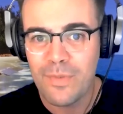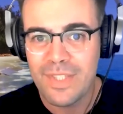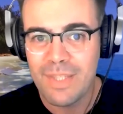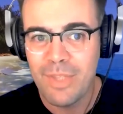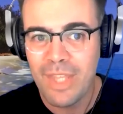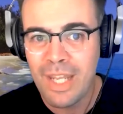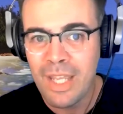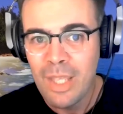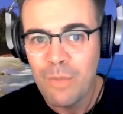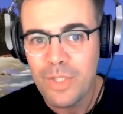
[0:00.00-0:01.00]
Simulator,
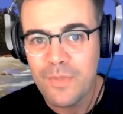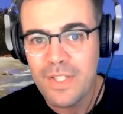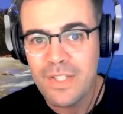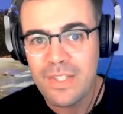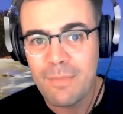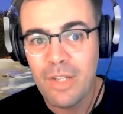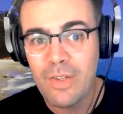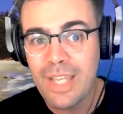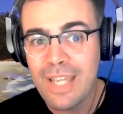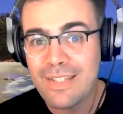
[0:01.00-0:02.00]
which features some of the
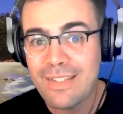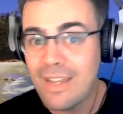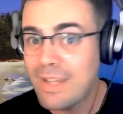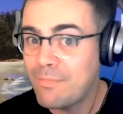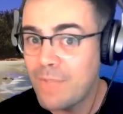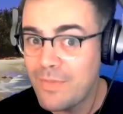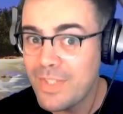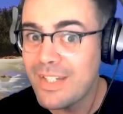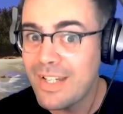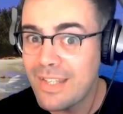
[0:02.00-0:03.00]
locations I
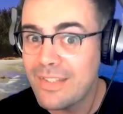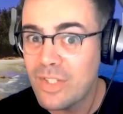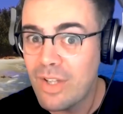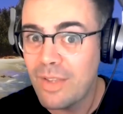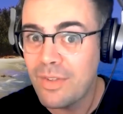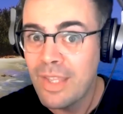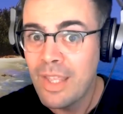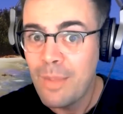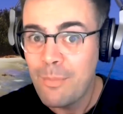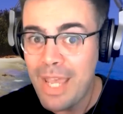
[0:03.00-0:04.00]
visited as a child.
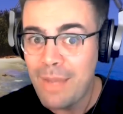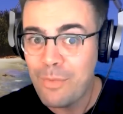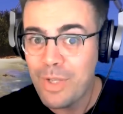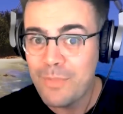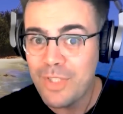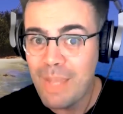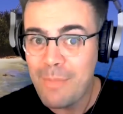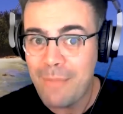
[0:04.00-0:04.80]
Matt, welcome to Lightmap.